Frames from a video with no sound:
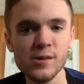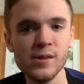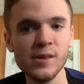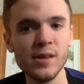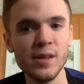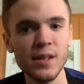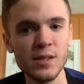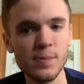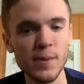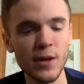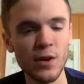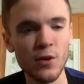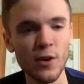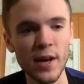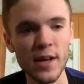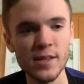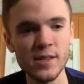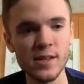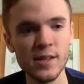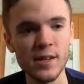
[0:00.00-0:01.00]
it's been
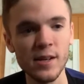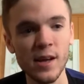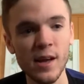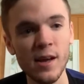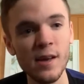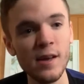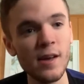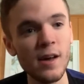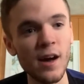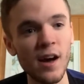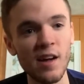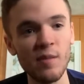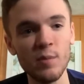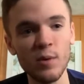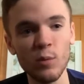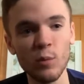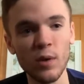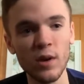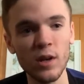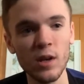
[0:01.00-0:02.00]
crazy. I've
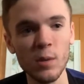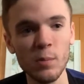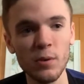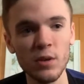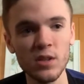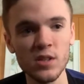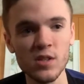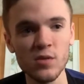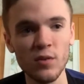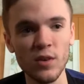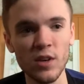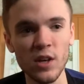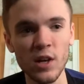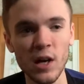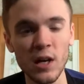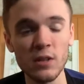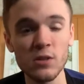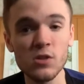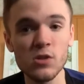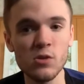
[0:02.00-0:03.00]
been wanting to put this video
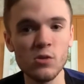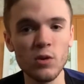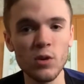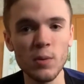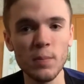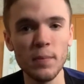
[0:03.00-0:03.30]
out sooner,